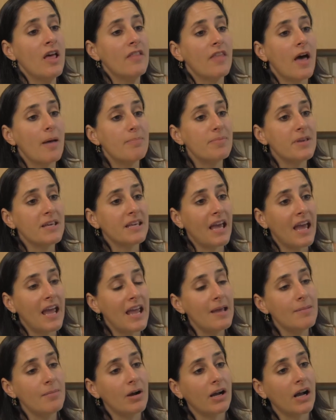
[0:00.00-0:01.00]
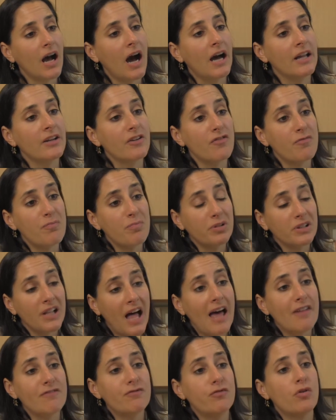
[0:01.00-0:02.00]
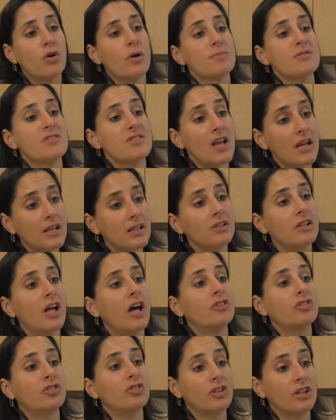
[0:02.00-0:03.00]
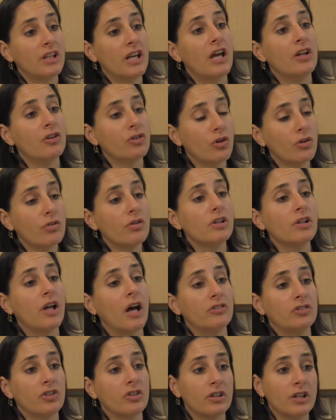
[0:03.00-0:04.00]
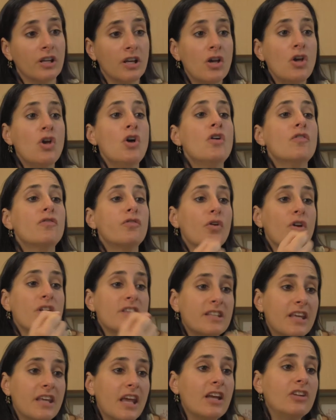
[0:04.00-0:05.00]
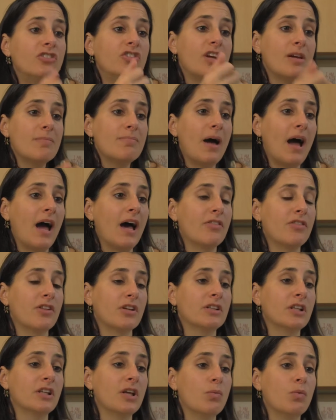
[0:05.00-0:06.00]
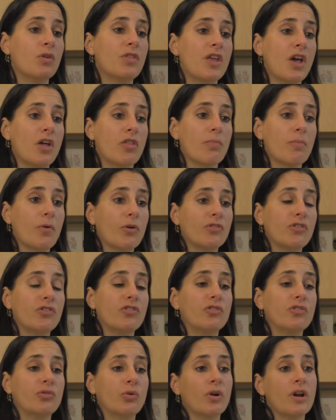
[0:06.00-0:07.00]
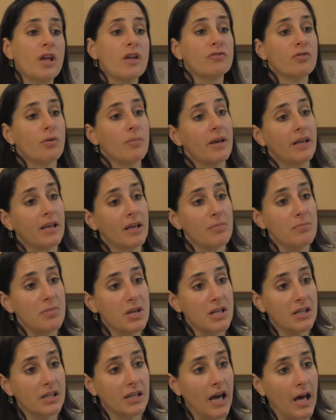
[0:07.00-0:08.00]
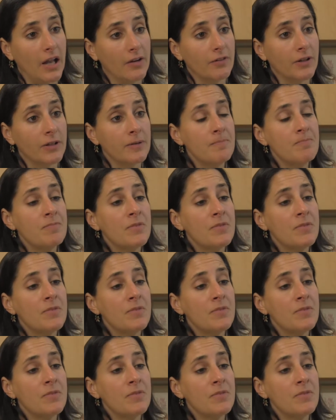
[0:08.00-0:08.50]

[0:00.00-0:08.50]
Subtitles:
that became a kind of platform psychologically and neurologically for engaging empathically with the other person's story and for making meaning out of it.